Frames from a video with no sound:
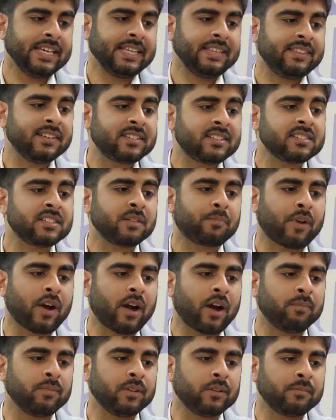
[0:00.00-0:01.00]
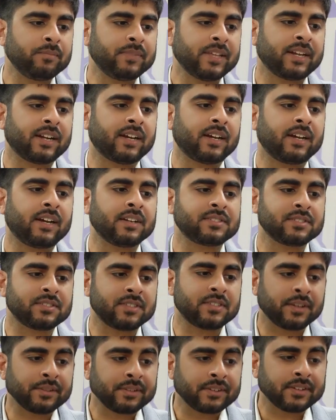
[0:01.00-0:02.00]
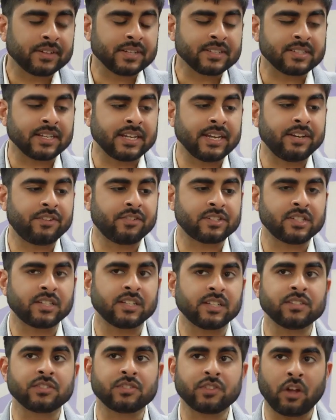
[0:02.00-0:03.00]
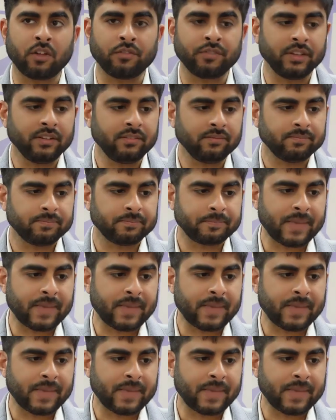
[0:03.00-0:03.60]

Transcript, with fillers: This is the problem that us Sadr is interested in solving